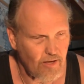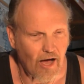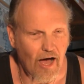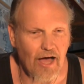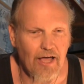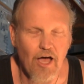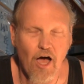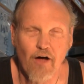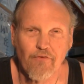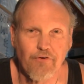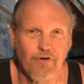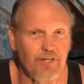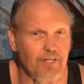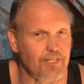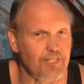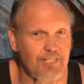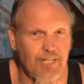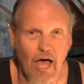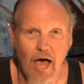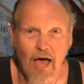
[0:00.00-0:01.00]
I offer an
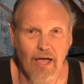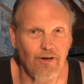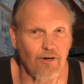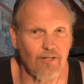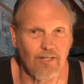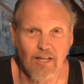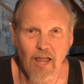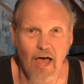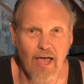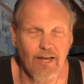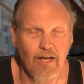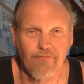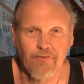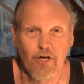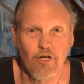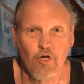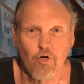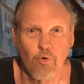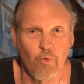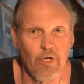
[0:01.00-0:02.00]
entire line of
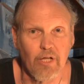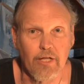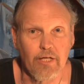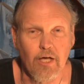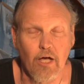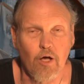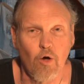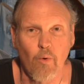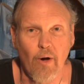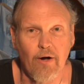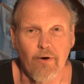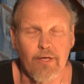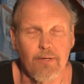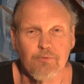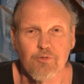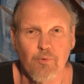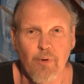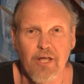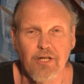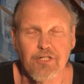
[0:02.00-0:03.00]
acrylic
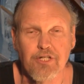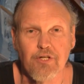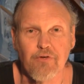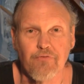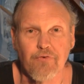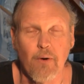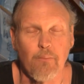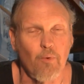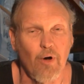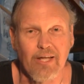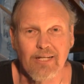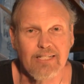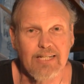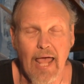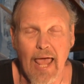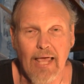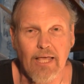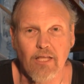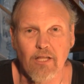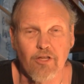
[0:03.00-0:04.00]
aquariums ranging from
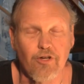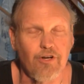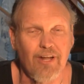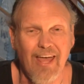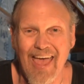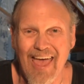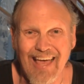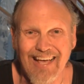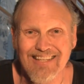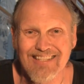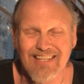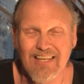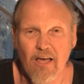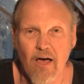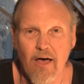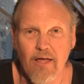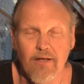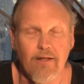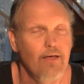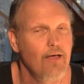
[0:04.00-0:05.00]
rectangular to
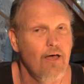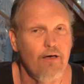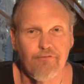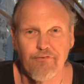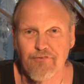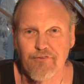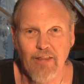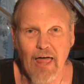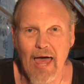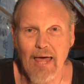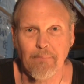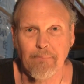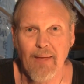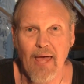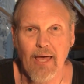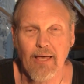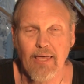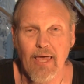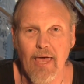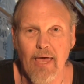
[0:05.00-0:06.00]
hexagon,
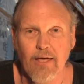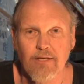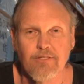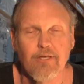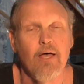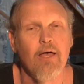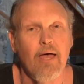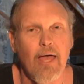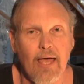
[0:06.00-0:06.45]
flatback hex,